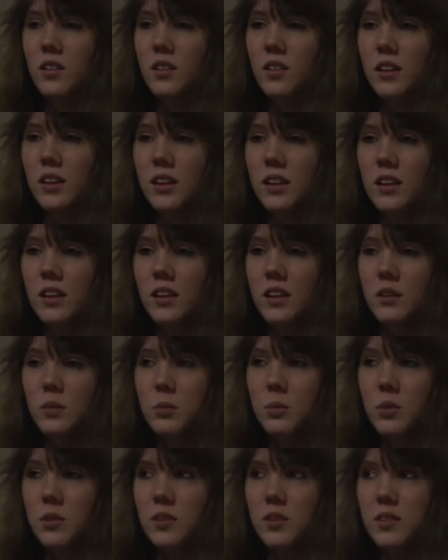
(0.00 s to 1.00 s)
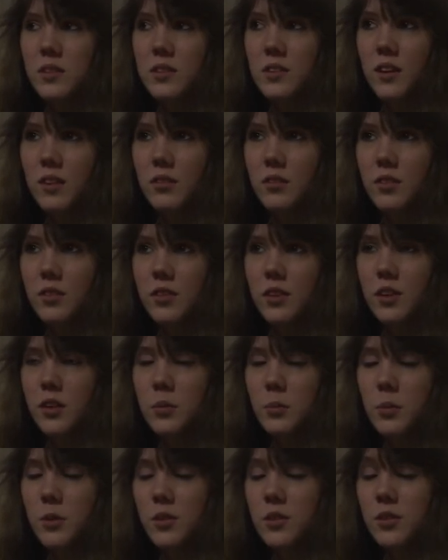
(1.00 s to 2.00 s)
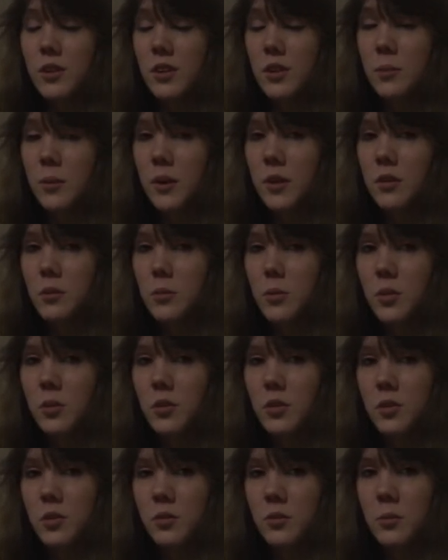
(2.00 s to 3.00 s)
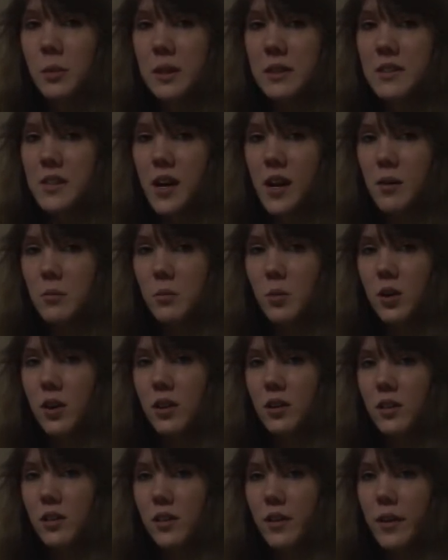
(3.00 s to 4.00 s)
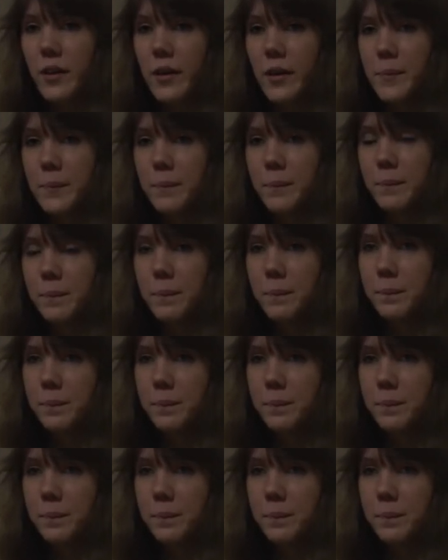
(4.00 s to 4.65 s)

he was definitely the person I spent the most of my time with. Um,